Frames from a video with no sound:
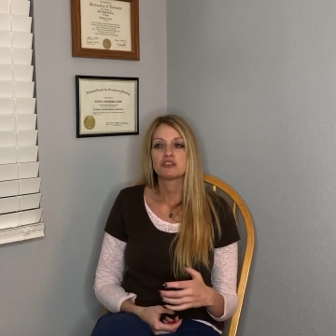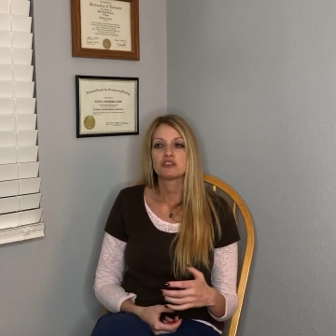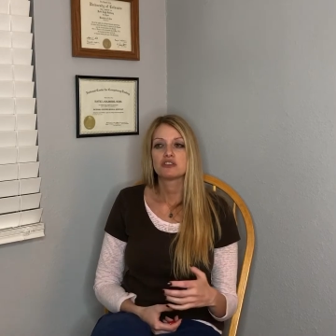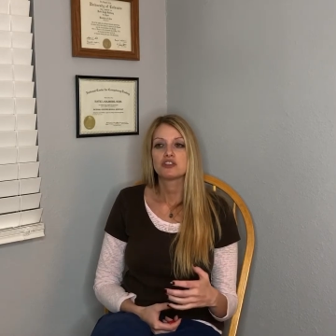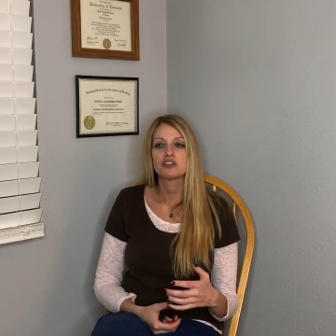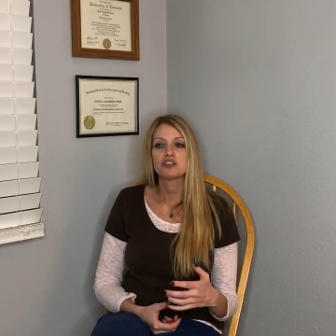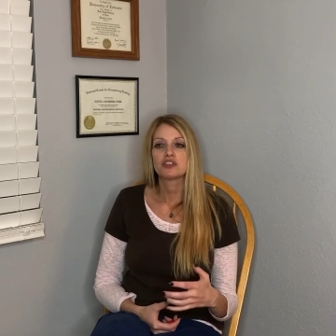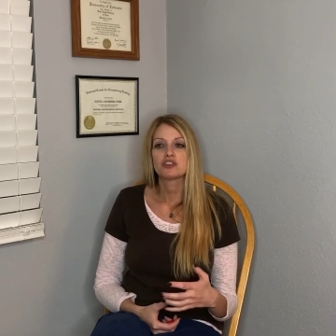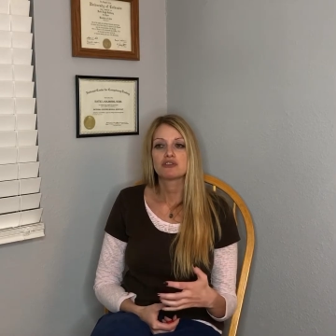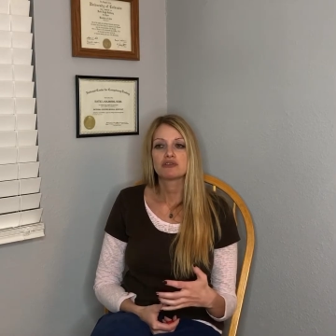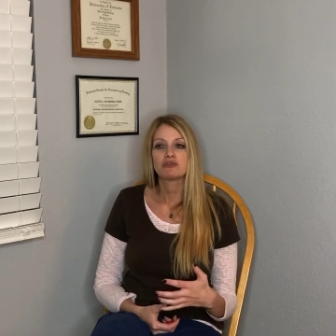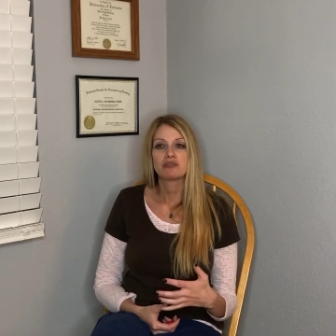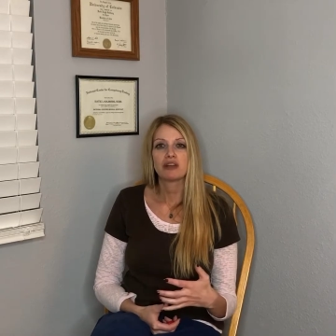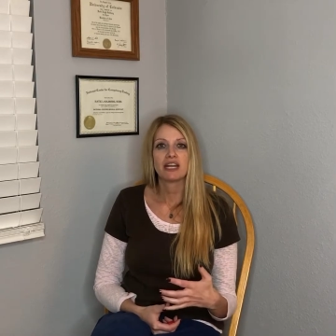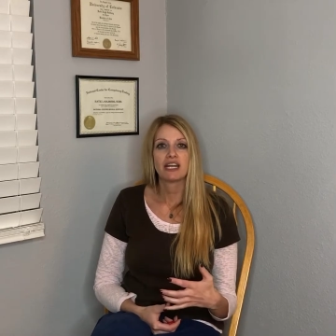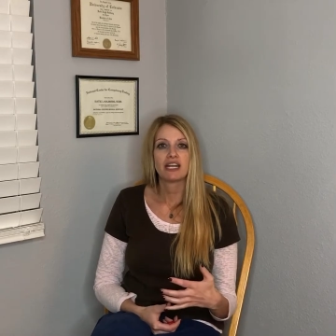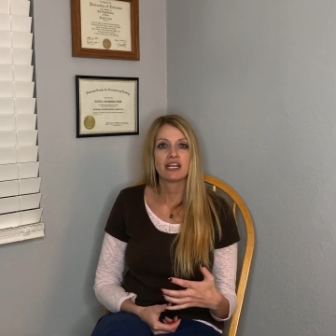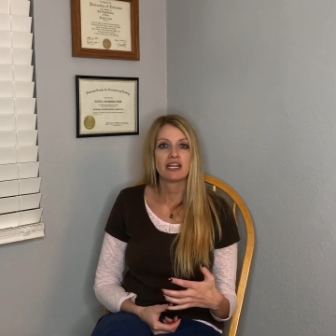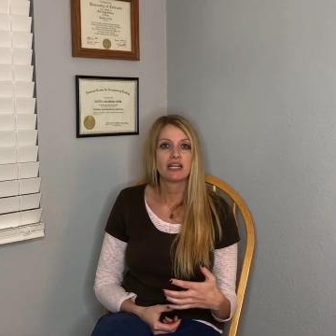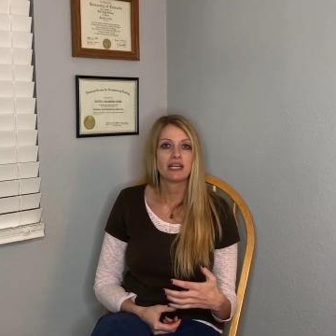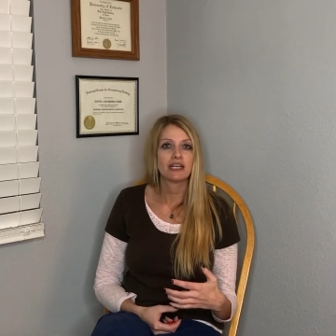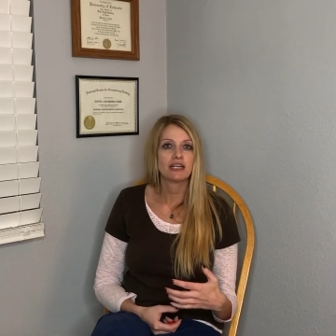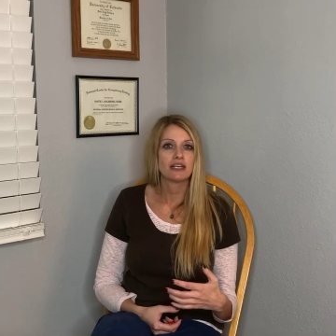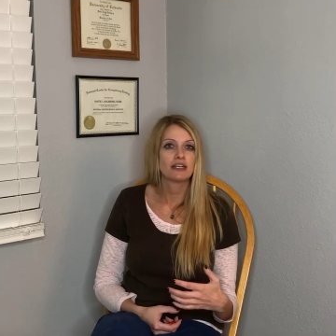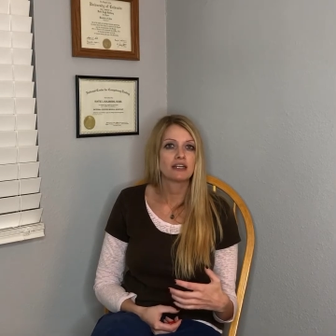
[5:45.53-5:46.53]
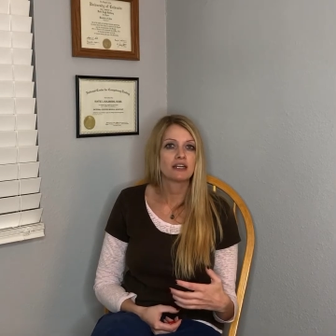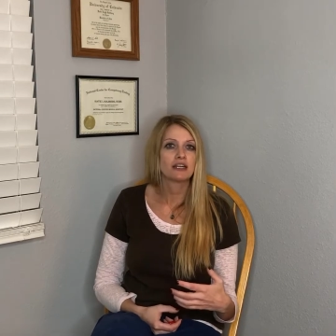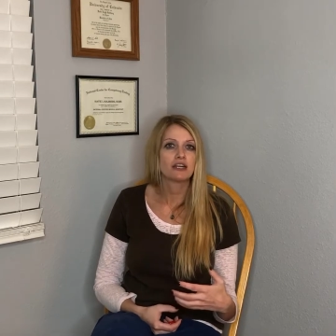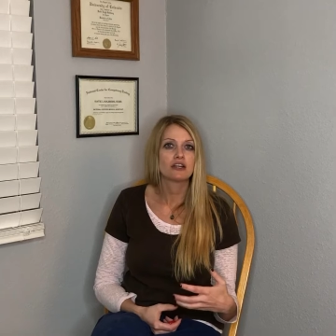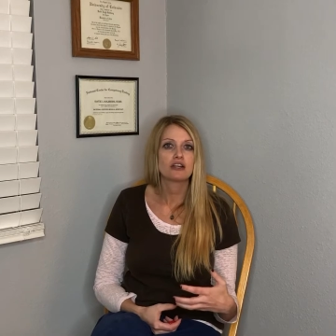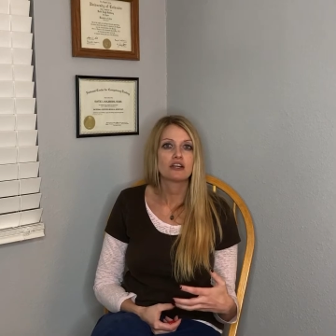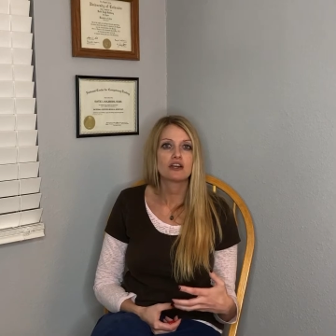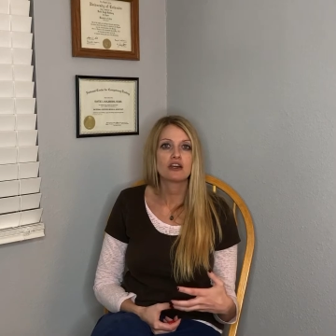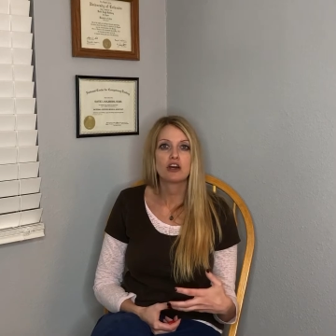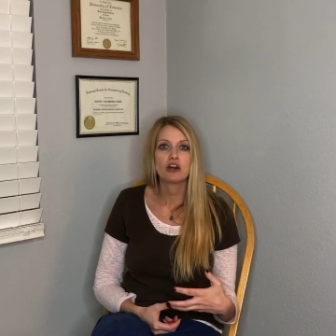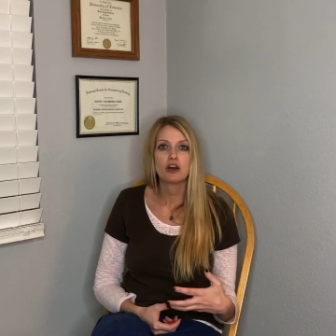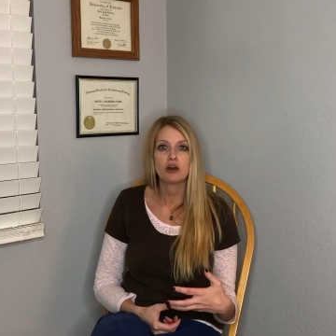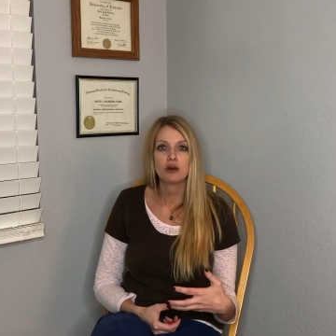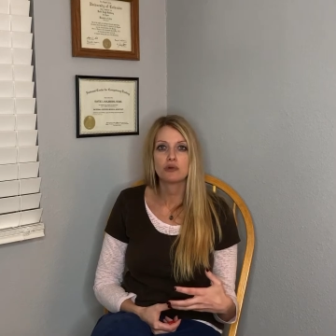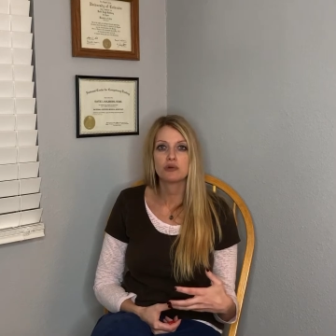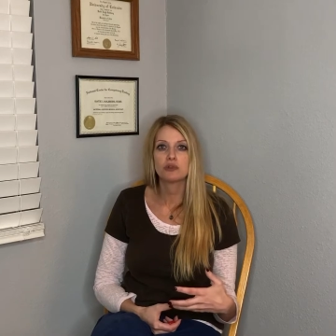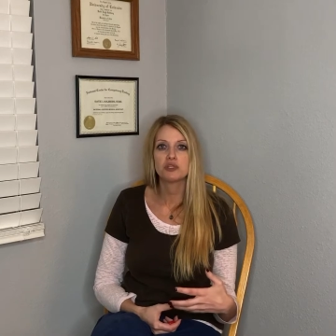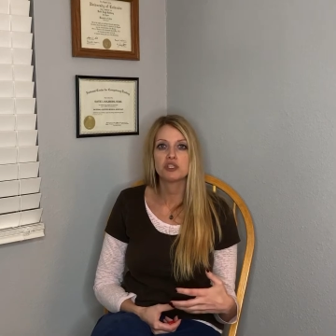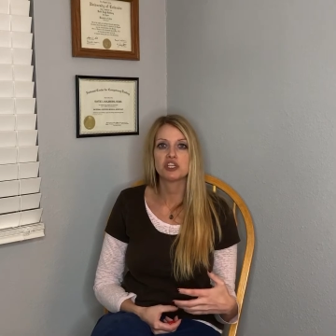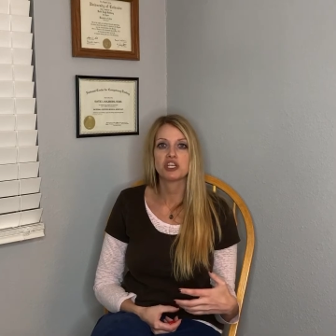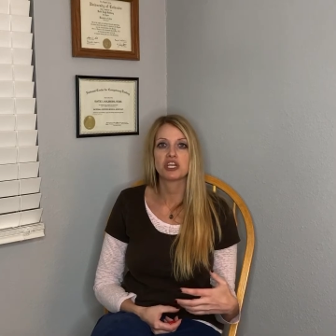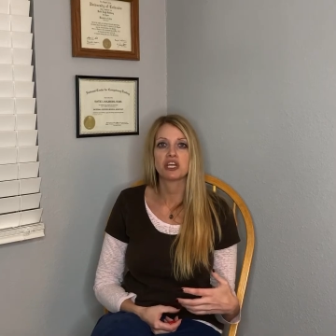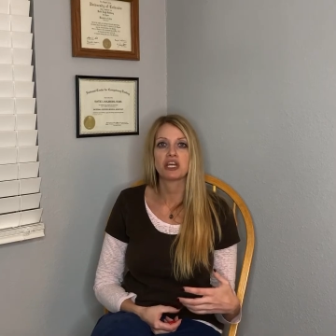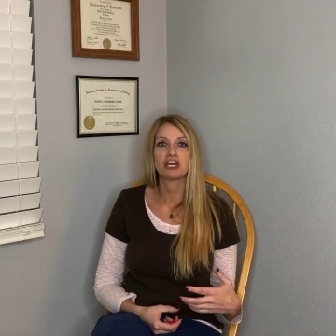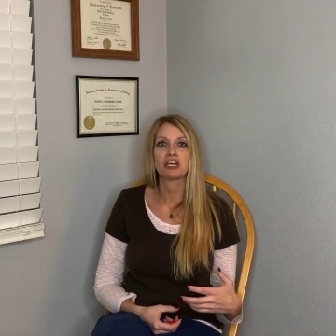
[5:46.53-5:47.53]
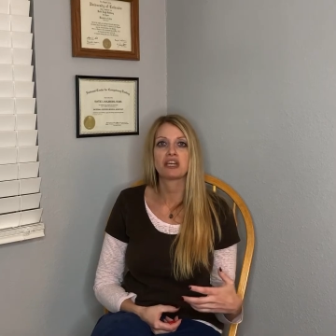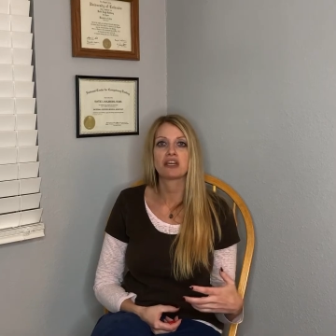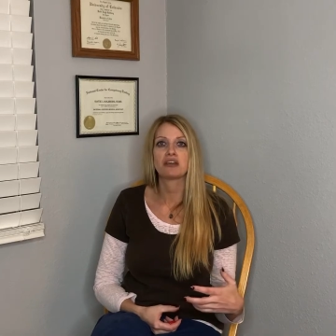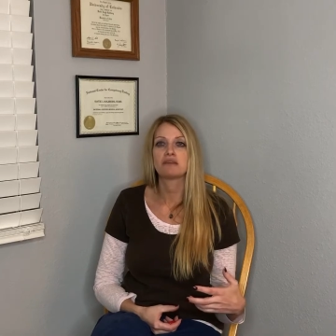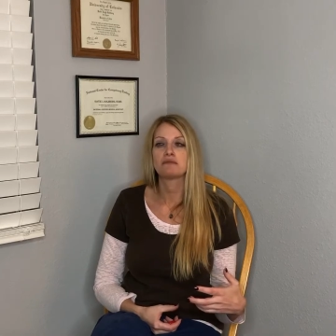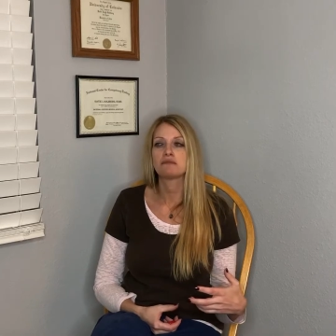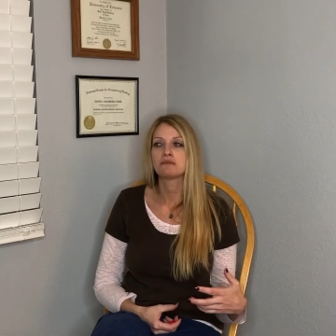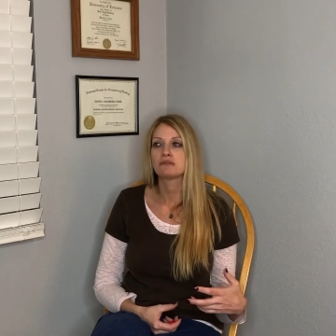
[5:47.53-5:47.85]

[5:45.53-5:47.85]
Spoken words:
training, coaching,